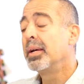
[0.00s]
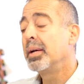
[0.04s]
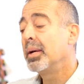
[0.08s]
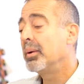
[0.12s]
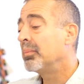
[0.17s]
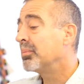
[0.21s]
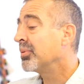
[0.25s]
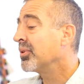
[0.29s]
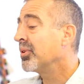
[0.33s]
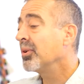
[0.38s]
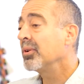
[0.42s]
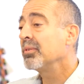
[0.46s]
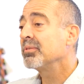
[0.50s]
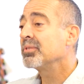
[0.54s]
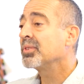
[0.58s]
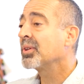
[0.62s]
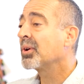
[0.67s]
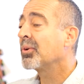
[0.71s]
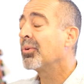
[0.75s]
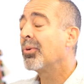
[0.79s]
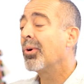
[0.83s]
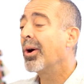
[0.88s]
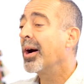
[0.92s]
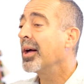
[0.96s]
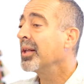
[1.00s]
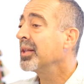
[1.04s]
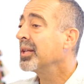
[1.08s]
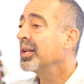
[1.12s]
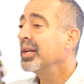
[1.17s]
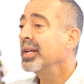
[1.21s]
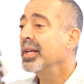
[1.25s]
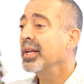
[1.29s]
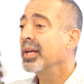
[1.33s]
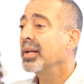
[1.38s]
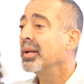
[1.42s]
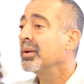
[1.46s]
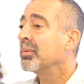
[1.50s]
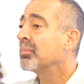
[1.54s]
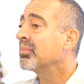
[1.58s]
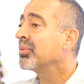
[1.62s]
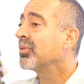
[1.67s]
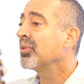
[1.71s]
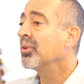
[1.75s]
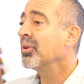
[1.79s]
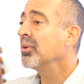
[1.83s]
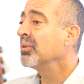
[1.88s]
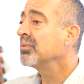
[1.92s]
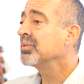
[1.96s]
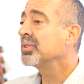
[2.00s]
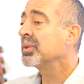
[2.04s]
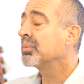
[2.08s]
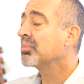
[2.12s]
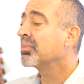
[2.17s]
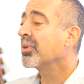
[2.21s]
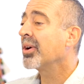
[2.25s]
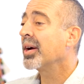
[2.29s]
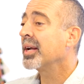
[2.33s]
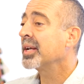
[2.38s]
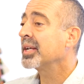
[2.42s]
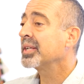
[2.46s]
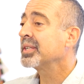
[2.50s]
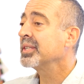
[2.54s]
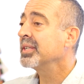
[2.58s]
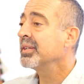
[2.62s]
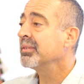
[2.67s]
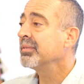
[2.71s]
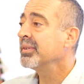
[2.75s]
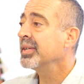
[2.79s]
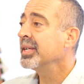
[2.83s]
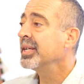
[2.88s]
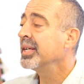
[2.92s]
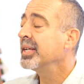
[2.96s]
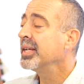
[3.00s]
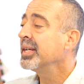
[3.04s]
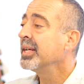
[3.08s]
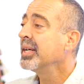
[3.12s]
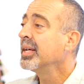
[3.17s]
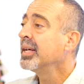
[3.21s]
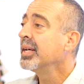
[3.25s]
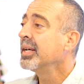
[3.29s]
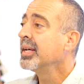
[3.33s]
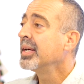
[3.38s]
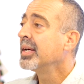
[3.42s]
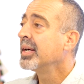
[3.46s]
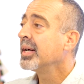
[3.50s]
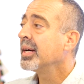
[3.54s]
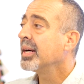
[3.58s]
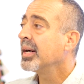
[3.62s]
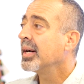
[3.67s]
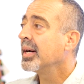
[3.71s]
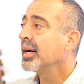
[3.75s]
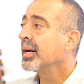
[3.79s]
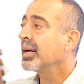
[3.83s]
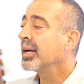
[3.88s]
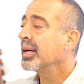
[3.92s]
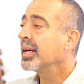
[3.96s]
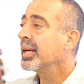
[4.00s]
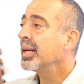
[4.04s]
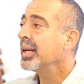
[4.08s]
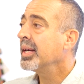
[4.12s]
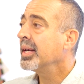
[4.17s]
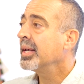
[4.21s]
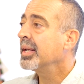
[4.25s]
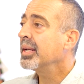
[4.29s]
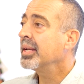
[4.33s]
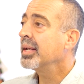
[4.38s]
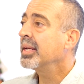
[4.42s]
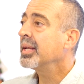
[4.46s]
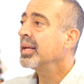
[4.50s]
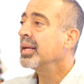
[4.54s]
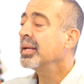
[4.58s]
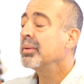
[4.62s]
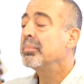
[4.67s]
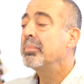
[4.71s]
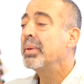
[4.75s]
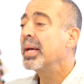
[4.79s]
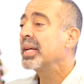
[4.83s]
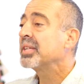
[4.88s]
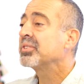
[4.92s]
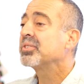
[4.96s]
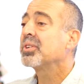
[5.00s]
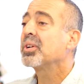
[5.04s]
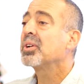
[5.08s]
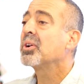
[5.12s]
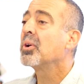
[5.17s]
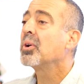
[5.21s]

Improves the quality and improves the productivity, and it makes it